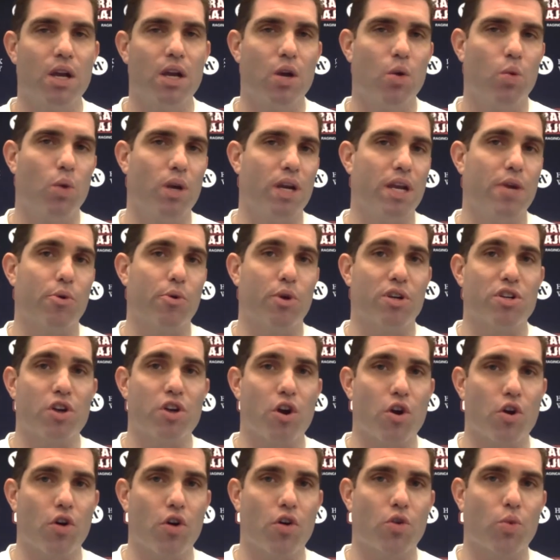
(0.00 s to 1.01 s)
When he
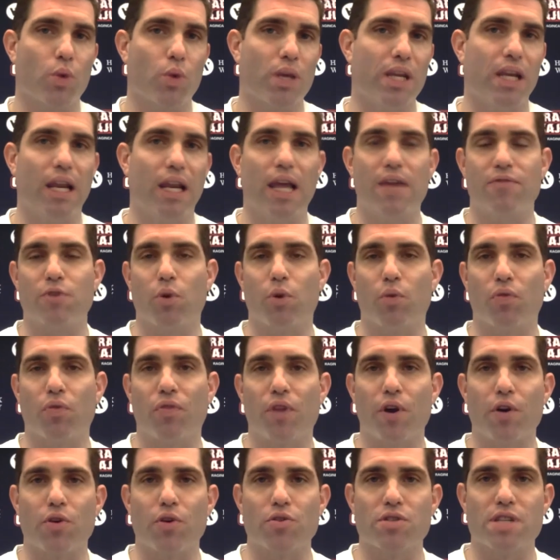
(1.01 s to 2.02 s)
returned, we left on
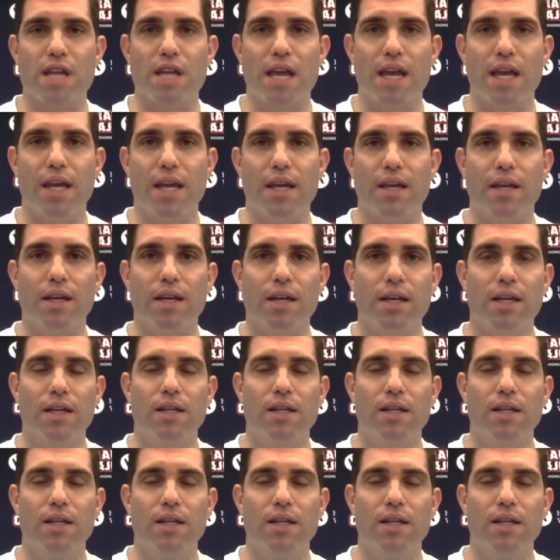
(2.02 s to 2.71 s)
Thursday